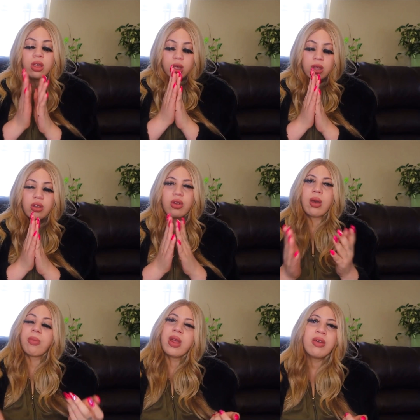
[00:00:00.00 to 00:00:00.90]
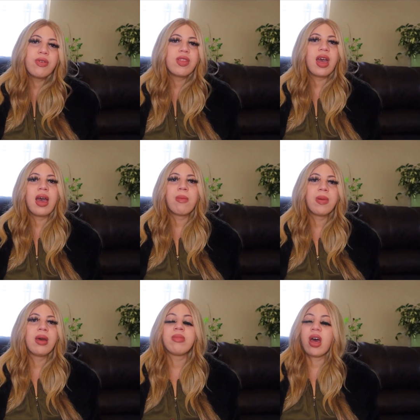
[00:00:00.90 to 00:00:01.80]
you know, I'm praying for that,
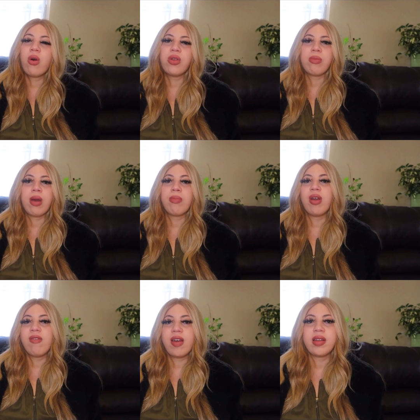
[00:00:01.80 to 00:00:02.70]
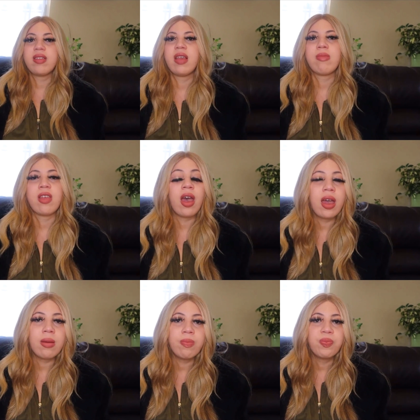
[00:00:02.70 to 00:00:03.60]
but I'm not holding my breath at the same
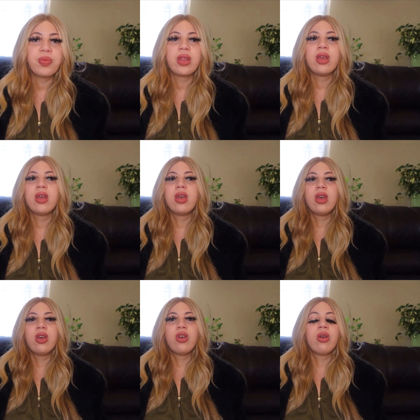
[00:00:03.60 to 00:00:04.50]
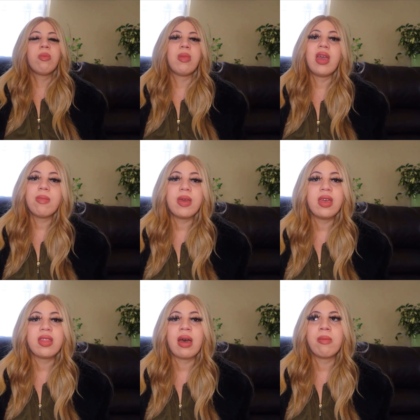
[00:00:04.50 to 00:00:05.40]
time.
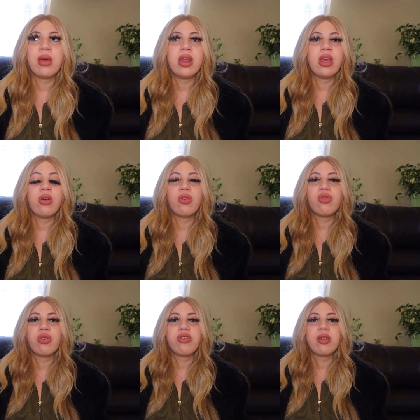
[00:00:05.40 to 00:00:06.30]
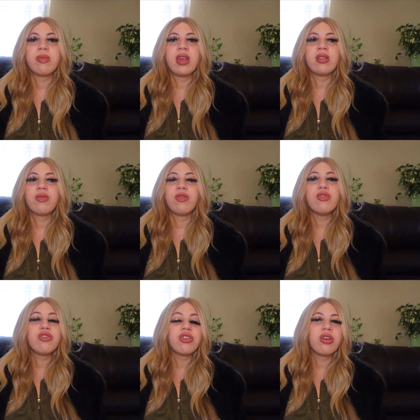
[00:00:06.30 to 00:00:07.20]
Maybe that money can go towards something in the
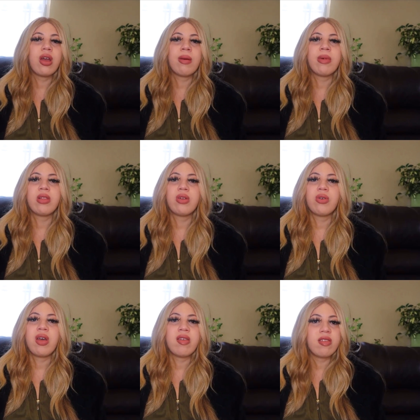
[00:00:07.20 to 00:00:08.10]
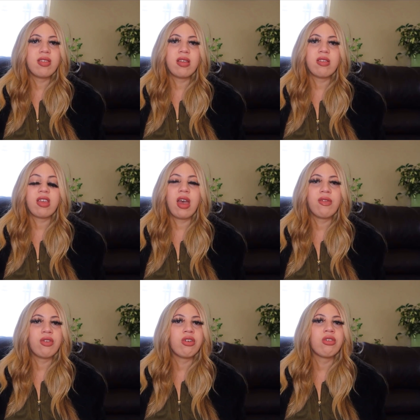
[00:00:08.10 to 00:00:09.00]
future. I'm a little hesitant to
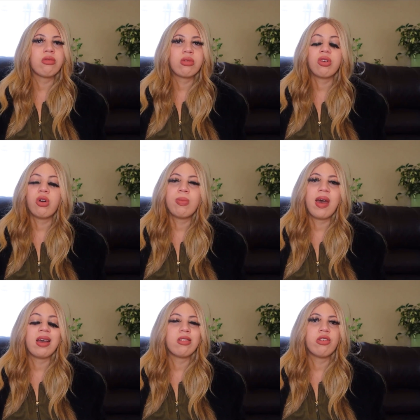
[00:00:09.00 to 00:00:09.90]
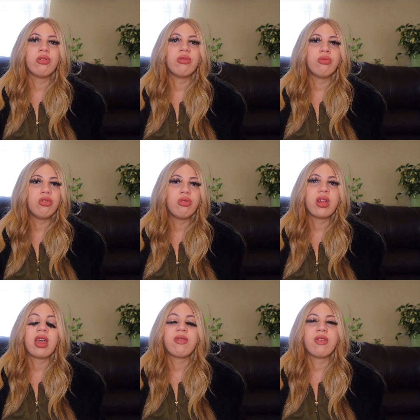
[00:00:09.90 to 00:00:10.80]
ever go back to New
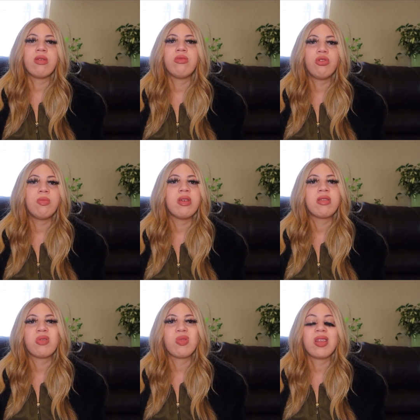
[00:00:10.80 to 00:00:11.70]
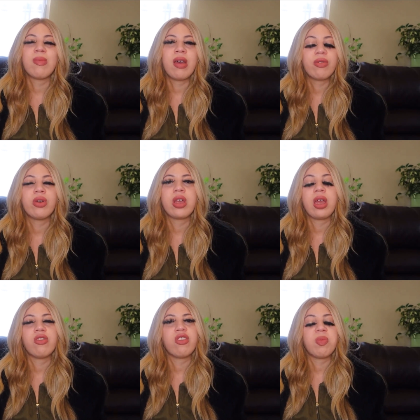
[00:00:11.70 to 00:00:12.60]
Life and do business with them ever
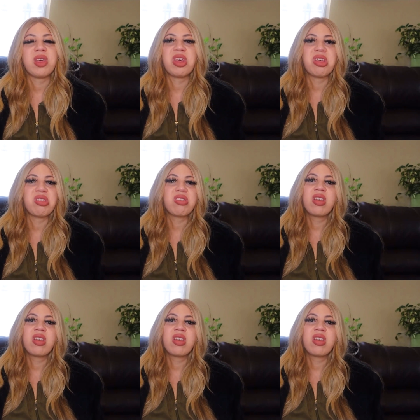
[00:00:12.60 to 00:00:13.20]
again, just because